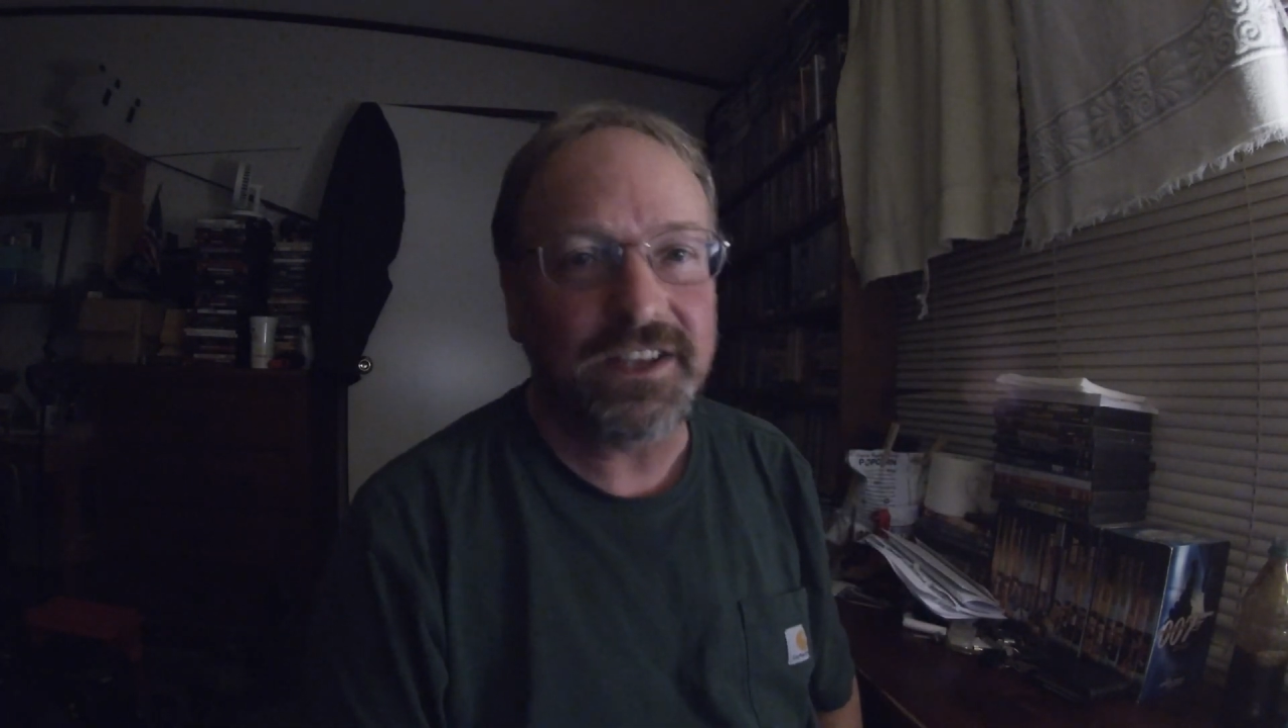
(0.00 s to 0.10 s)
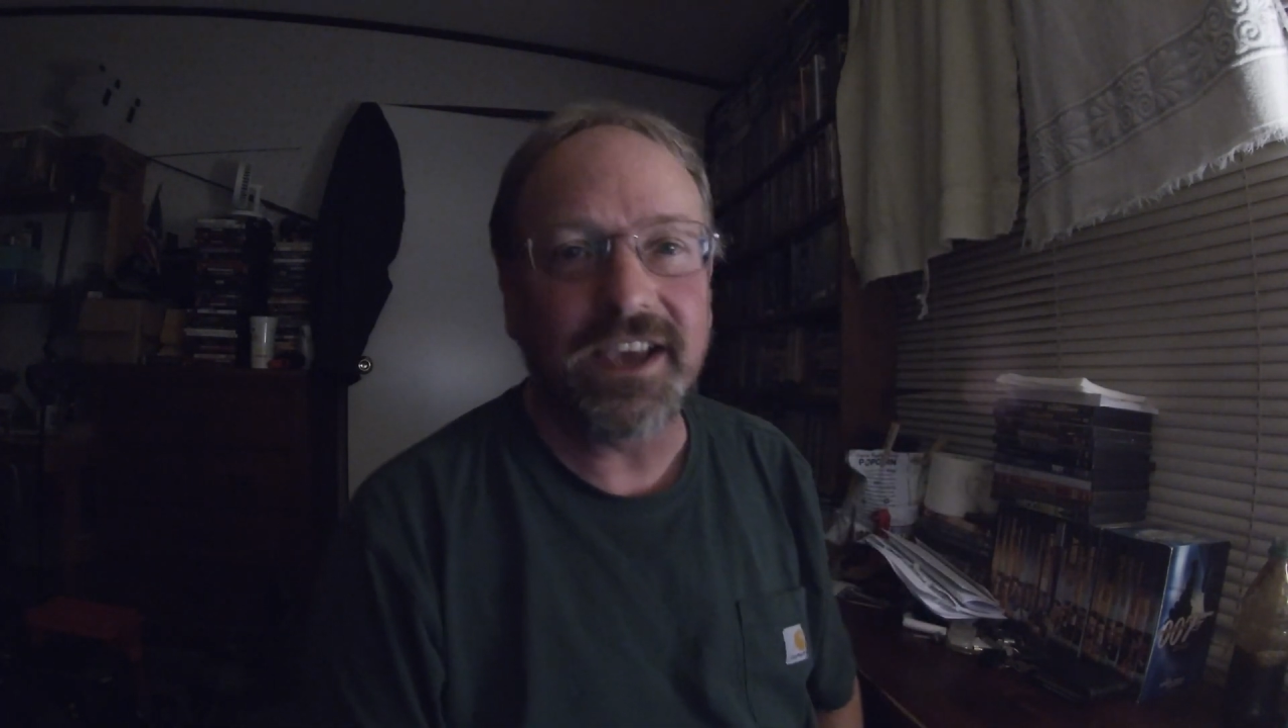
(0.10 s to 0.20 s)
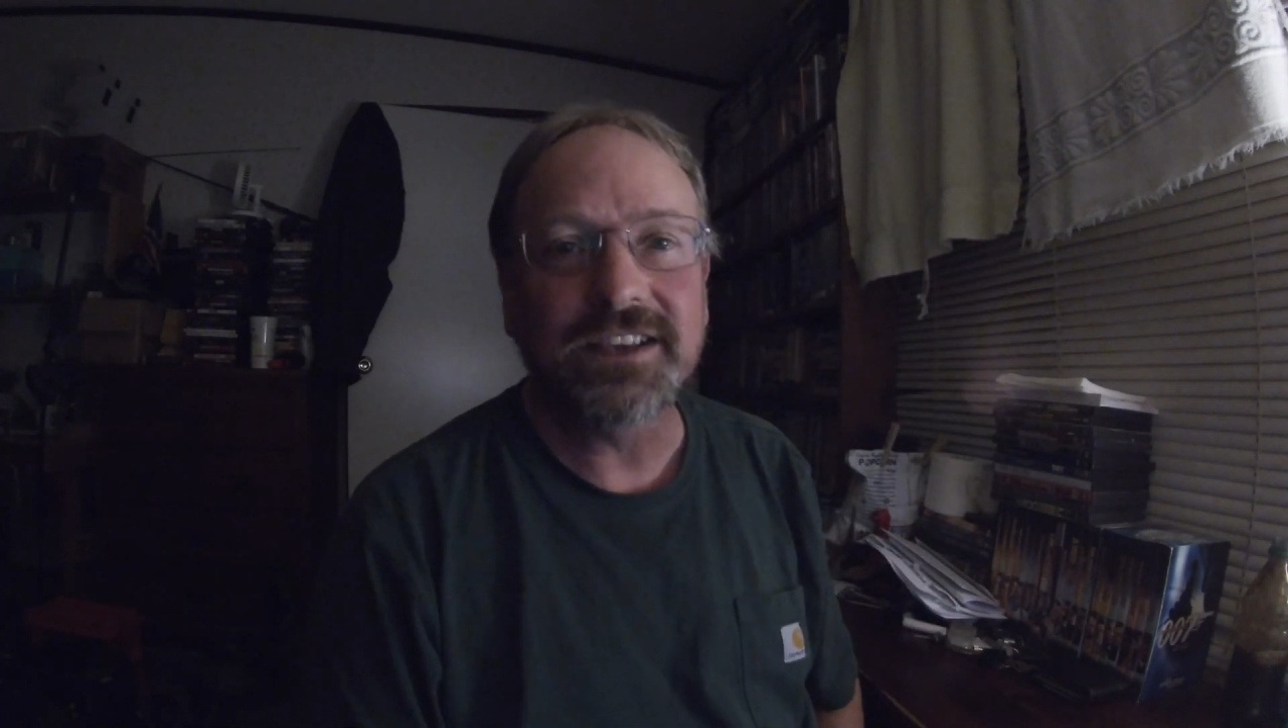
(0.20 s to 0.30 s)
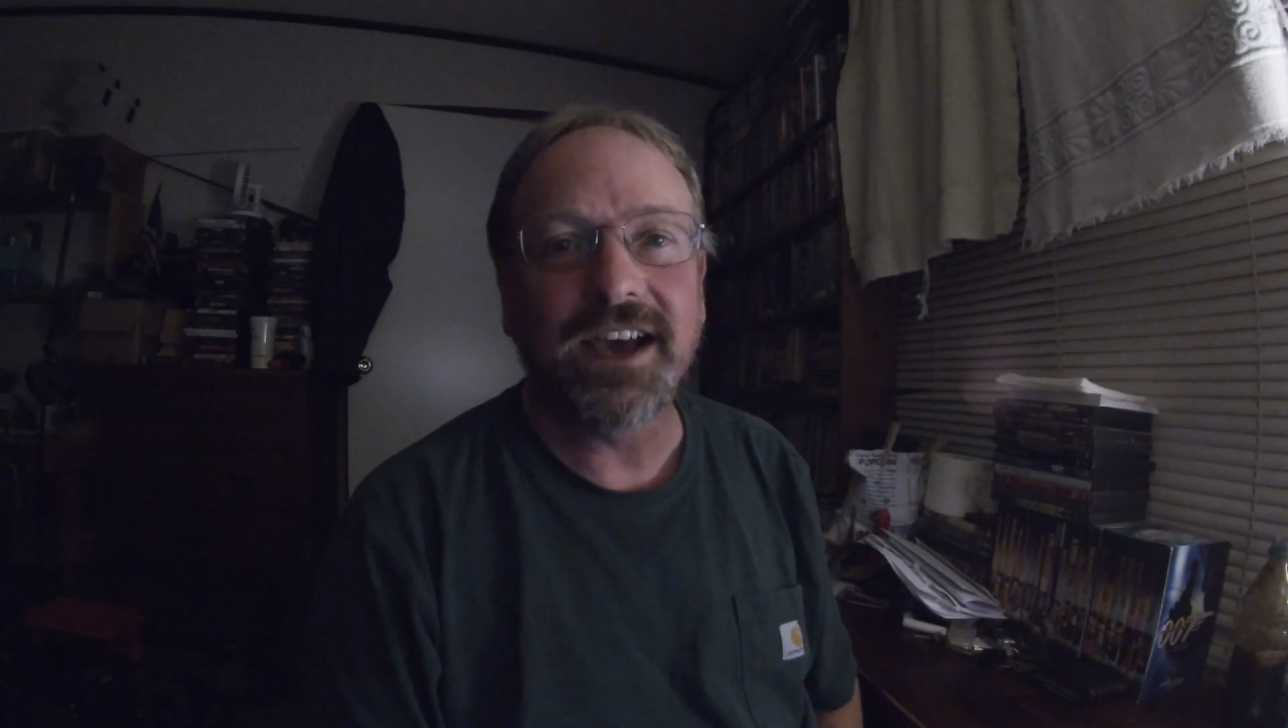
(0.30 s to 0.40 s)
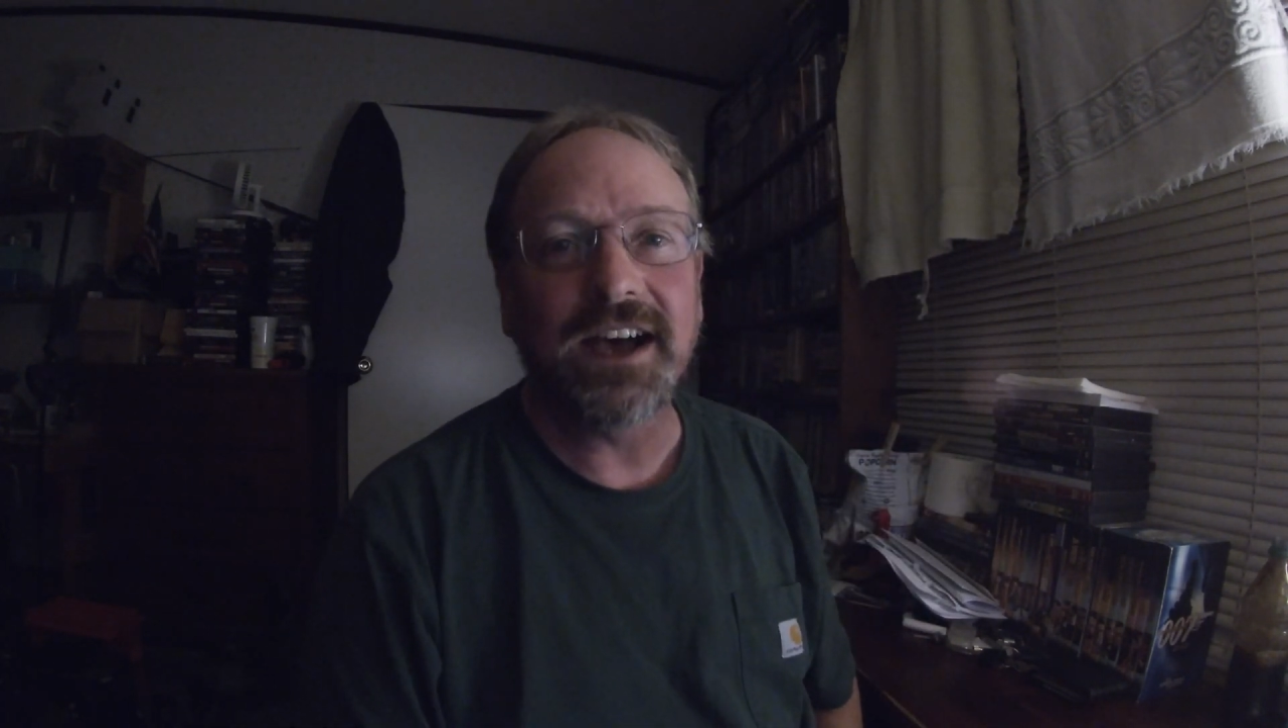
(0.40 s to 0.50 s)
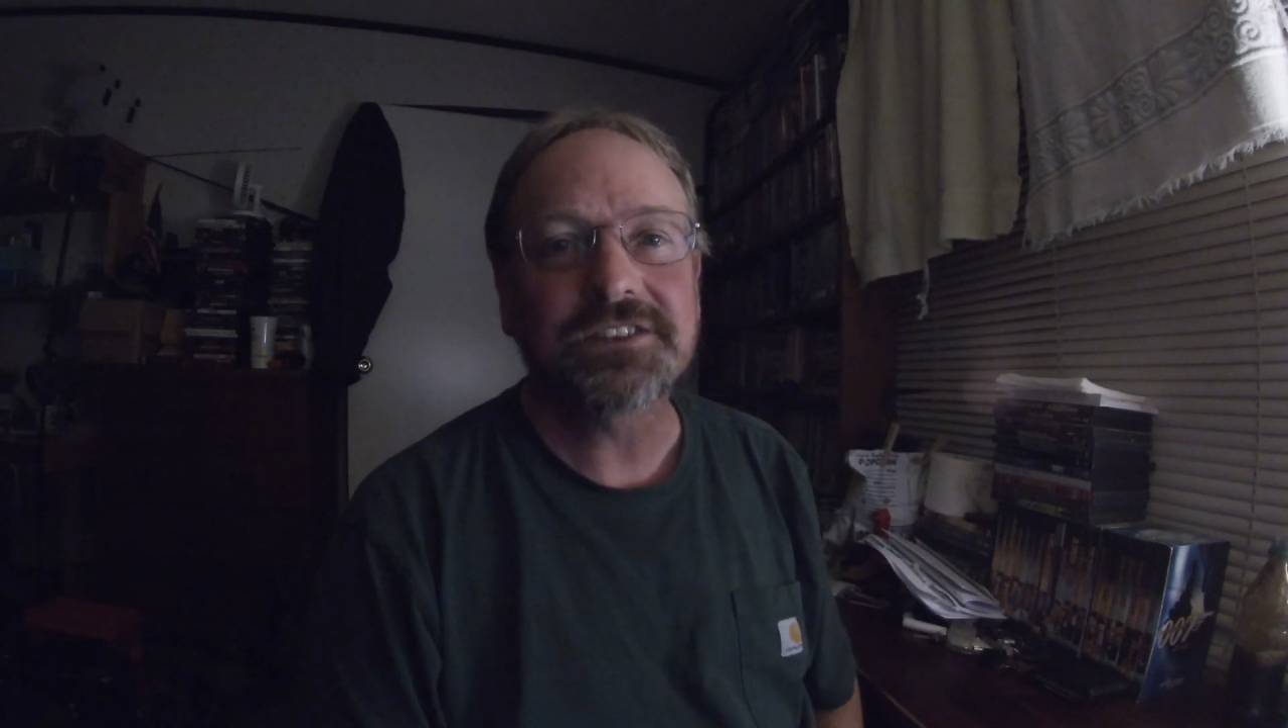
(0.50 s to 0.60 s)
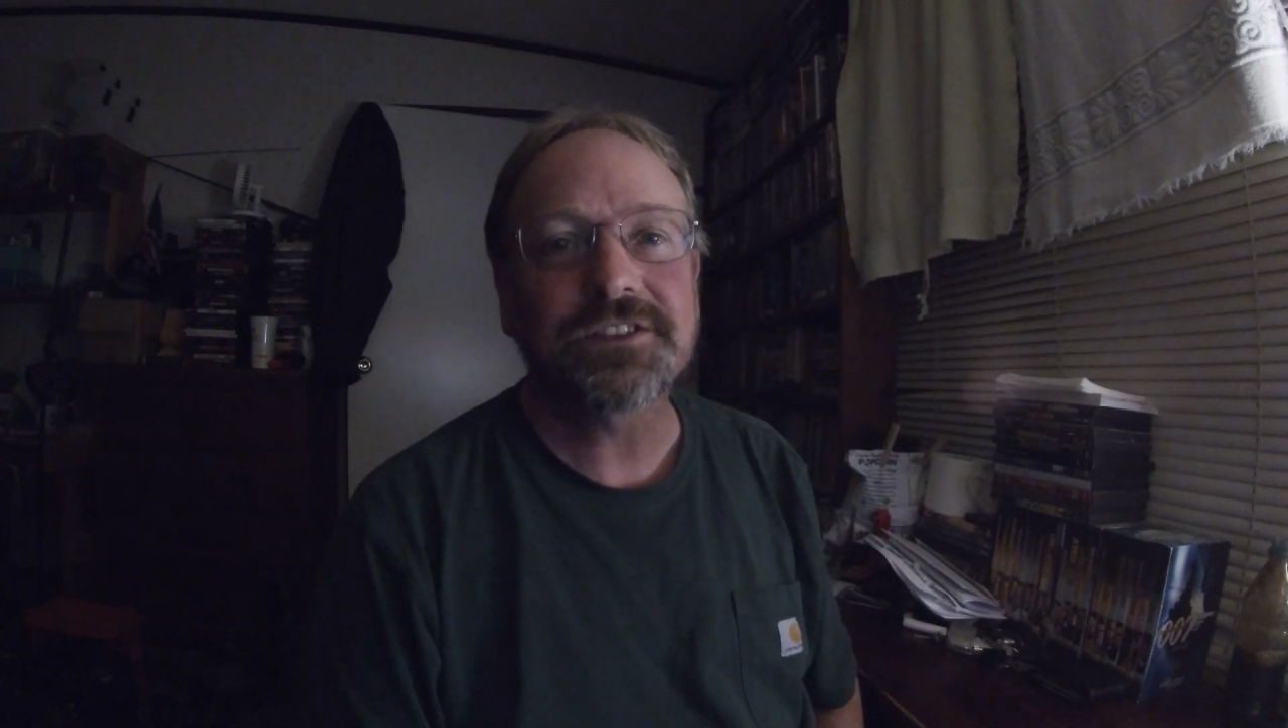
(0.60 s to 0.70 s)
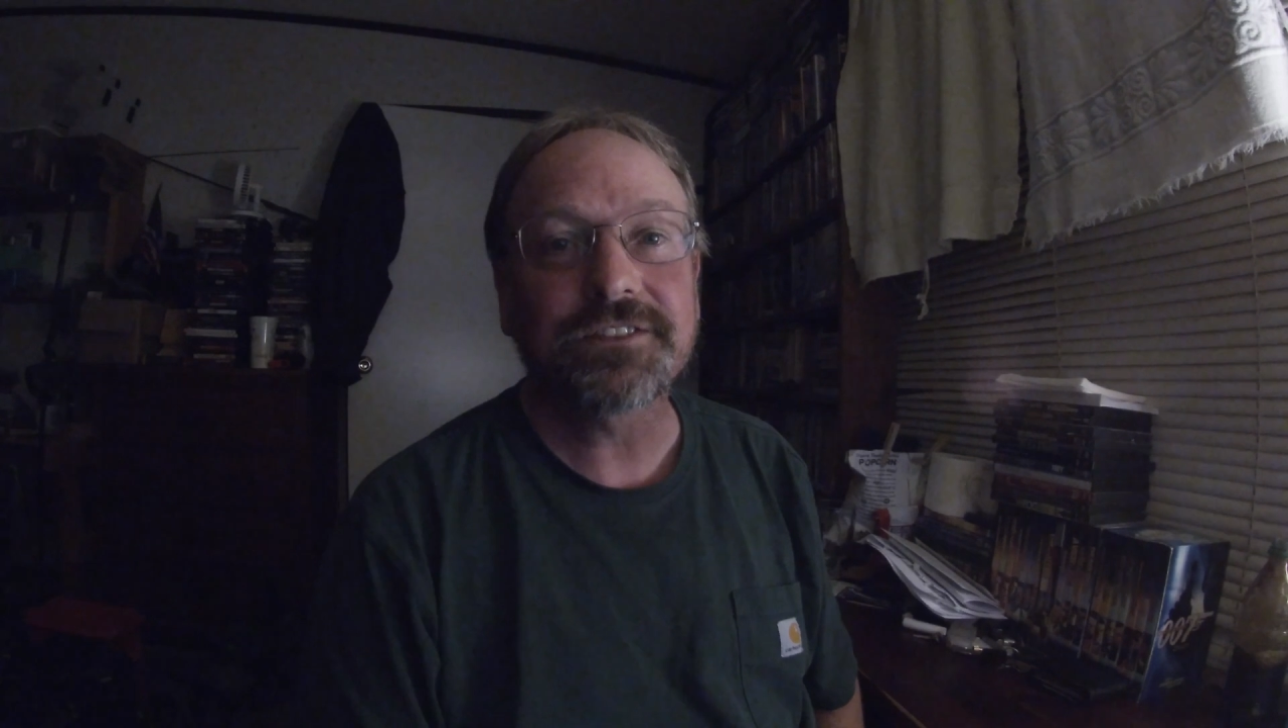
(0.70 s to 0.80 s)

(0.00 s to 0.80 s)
Hey guys,